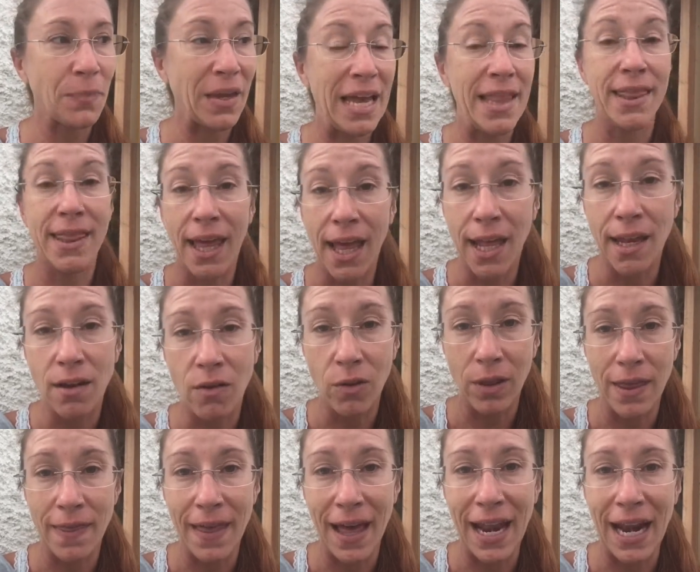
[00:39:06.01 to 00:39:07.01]
And then not
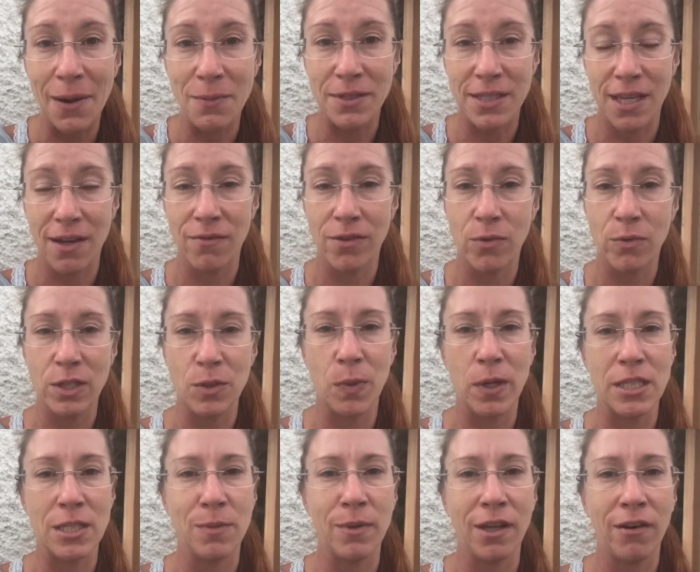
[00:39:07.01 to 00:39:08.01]
only that, I was given the
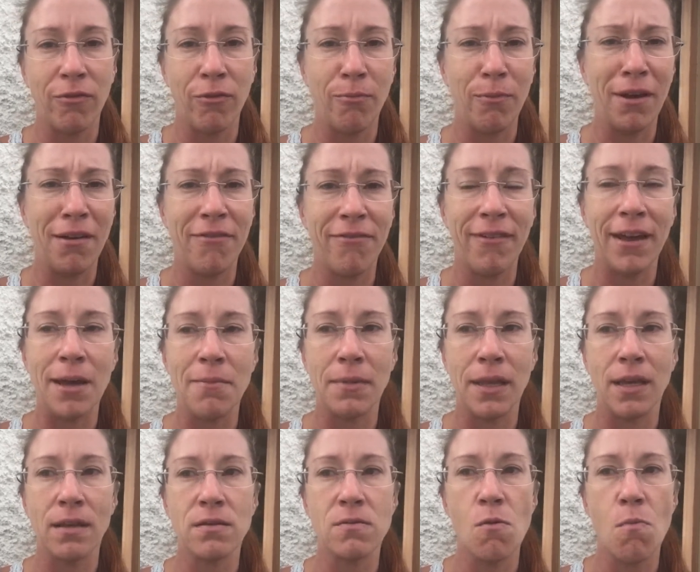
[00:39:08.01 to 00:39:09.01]
responsibility from my
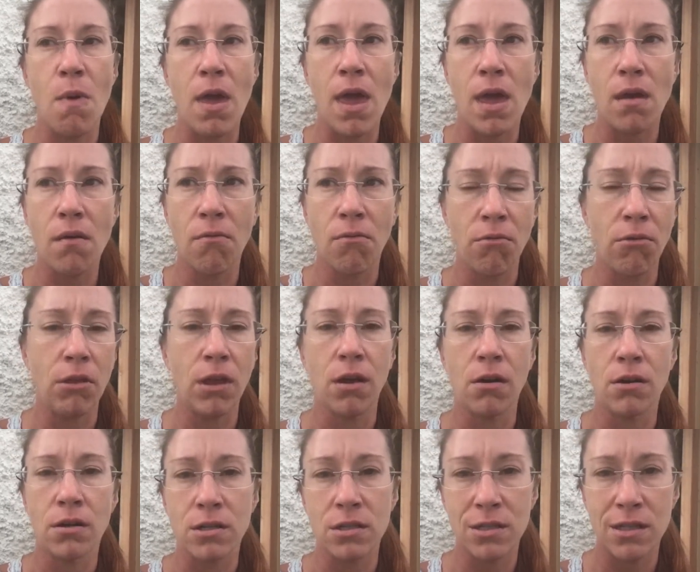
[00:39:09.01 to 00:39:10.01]
family to make really
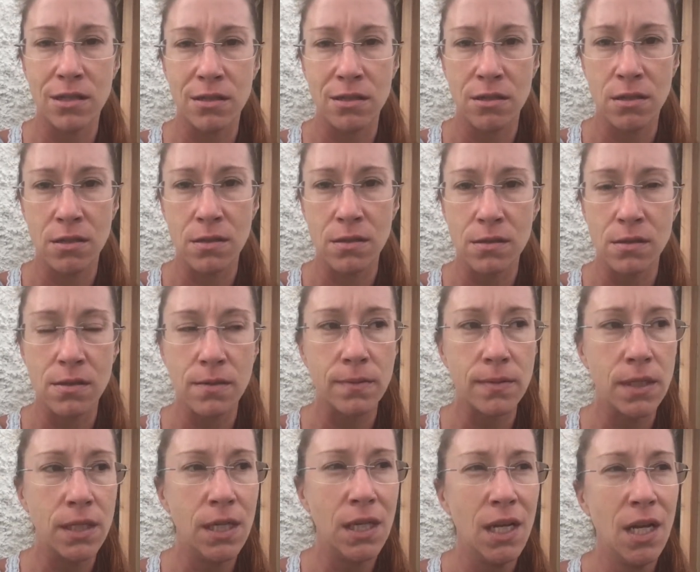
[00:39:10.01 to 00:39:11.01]
harsh decisions.
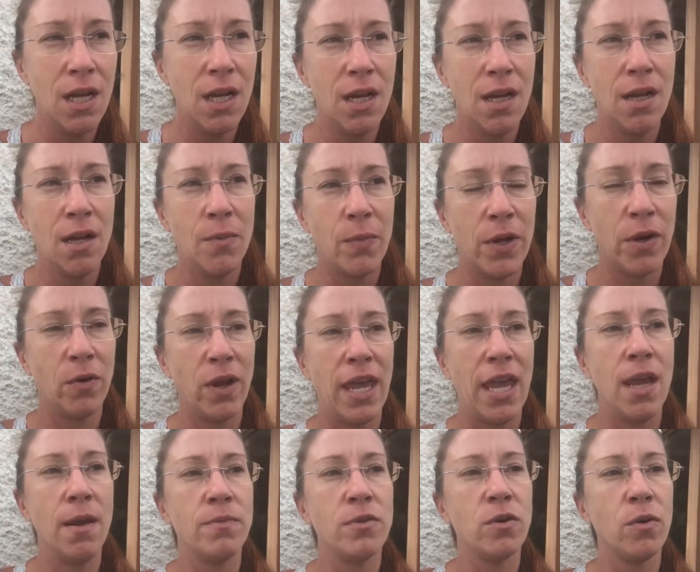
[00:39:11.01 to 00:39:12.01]
But it
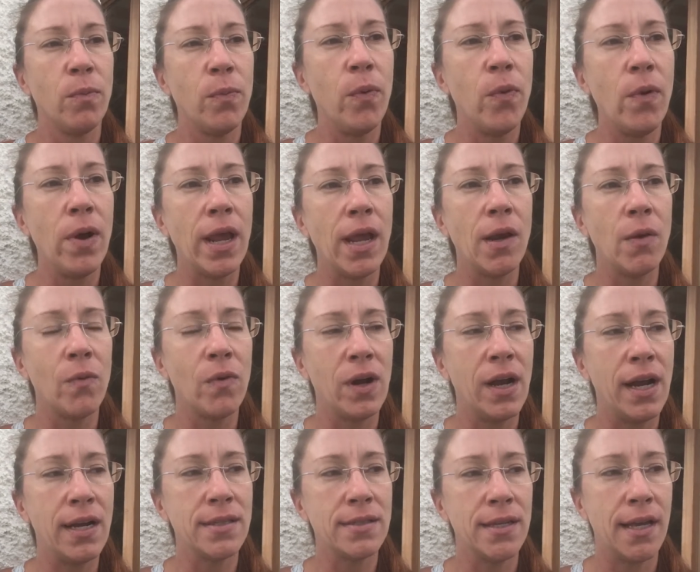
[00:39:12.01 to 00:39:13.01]
came to a point where
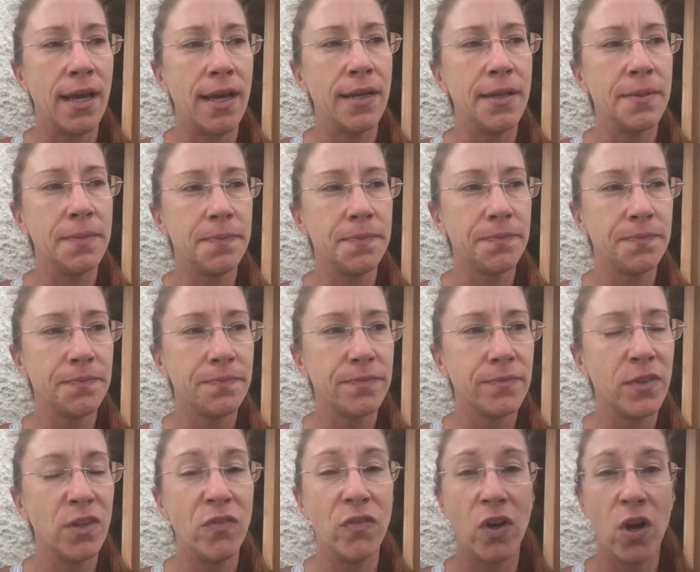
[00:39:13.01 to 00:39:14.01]
I said,
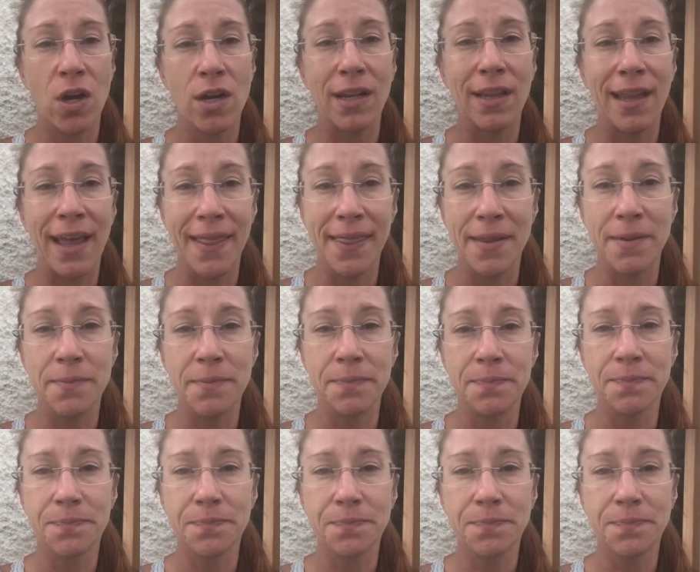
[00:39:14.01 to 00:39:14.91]
you've got to let them,